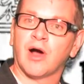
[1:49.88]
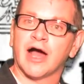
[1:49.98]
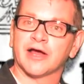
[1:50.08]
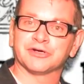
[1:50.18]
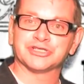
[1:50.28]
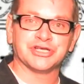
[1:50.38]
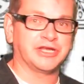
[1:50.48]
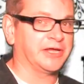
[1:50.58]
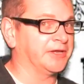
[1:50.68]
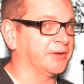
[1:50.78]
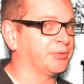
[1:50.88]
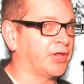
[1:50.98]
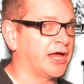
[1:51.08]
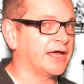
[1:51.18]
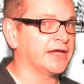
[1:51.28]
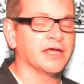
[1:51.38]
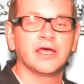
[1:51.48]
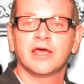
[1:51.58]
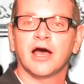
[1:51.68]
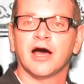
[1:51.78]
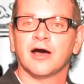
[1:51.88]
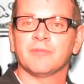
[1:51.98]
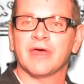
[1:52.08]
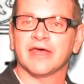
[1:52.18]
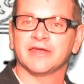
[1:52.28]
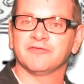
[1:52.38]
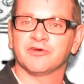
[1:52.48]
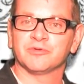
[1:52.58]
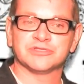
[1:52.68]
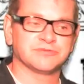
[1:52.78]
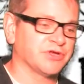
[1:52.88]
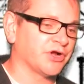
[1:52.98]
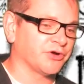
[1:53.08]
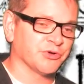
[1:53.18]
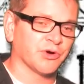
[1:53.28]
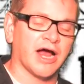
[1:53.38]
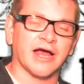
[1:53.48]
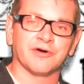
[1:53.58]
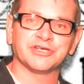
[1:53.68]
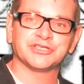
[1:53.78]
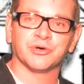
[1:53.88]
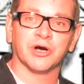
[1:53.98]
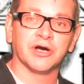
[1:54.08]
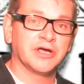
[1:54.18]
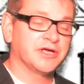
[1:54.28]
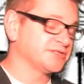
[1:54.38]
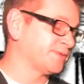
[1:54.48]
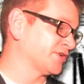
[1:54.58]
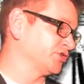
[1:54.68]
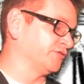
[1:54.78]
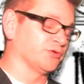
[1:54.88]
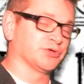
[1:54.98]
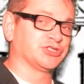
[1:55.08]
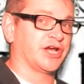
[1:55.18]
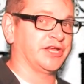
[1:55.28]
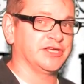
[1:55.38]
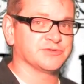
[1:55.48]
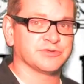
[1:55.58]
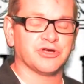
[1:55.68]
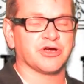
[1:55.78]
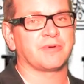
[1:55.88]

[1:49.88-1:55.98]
Irish need apply. And if it was, you were Irish, or especially if you were Chinese, we'll talk